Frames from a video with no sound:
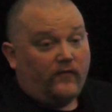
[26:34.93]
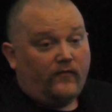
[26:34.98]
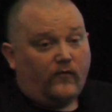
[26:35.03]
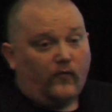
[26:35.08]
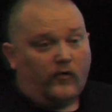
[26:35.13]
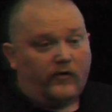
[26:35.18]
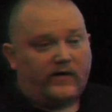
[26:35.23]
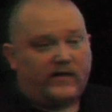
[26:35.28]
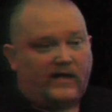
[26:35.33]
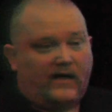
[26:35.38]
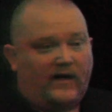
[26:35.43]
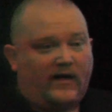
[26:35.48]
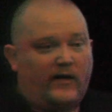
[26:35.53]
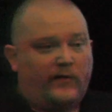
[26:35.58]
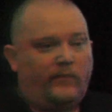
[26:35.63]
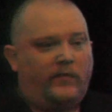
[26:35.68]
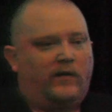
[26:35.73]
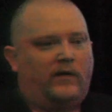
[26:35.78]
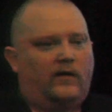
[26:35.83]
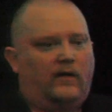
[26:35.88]
fourth
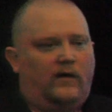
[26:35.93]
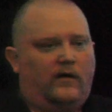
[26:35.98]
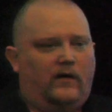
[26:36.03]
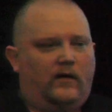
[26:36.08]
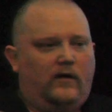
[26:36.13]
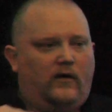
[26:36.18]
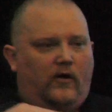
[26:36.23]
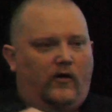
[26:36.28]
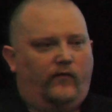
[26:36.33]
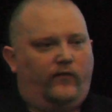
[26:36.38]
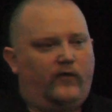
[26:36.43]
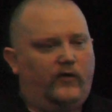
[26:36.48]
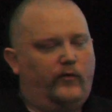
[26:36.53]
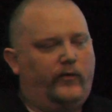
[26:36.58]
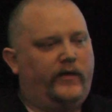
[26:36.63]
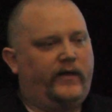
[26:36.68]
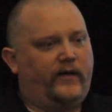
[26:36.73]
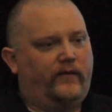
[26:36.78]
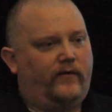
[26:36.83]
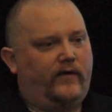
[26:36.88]
time, hopefully
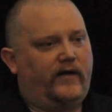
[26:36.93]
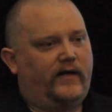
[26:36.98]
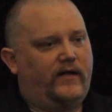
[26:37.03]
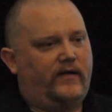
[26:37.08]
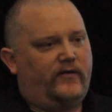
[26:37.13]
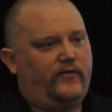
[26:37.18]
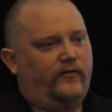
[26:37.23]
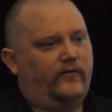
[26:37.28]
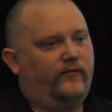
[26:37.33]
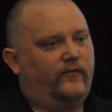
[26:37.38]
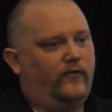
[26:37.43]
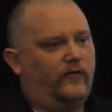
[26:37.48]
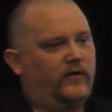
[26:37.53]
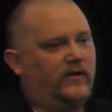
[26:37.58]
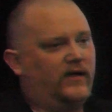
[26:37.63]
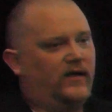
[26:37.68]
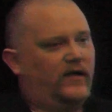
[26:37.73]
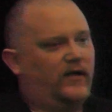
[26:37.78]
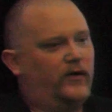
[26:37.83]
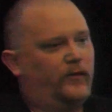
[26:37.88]
we never get to a
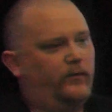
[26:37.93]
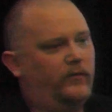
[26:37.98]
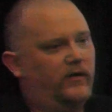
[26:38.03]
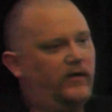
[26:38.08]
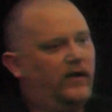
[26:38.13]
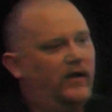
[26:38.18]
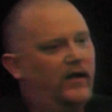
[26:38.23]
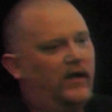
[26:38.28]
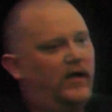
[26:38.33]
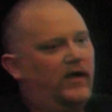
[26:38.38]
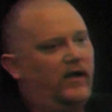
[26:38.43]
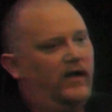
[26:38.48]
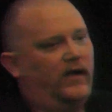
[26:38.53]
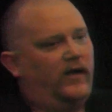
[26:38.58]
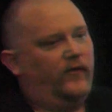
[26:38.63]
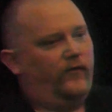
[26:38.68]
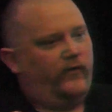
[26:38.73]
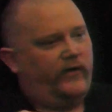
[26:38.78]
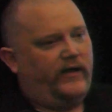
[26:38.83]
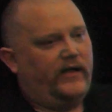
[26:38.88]
fourth time, but
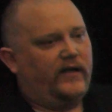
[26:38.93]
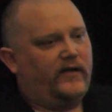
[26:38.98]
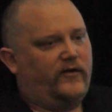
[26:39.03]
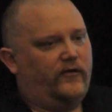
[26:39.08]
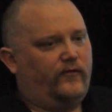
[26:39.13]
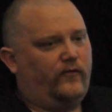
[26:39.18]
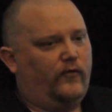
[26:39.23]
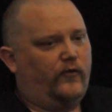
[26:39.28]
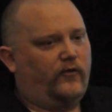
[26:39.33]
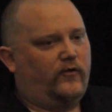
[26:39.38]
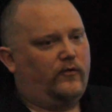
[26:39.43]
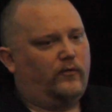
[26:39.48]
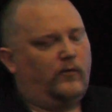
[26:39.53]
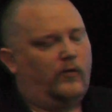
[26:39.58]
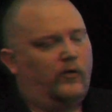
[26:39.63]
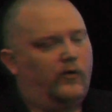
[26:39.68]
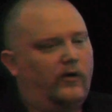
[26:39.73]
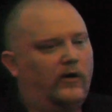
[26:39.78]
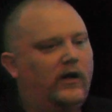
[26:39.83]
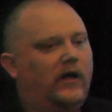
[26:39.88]
if we get to a fourth or
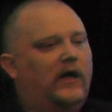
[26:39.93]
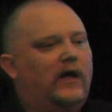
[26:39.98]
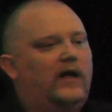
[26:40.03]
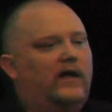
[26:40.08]
more,